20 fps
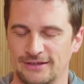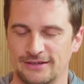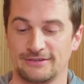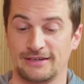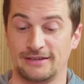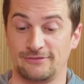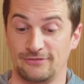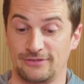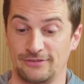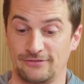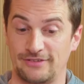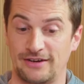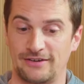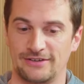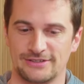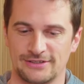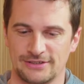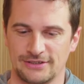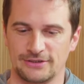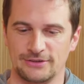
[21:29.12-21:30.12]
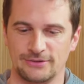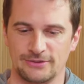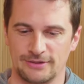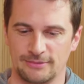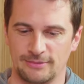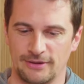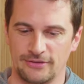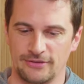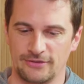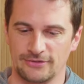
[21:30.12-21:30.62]
can, feel very secure
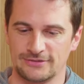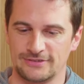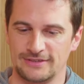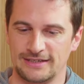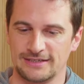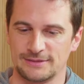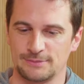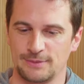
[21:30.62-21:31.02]
about those things.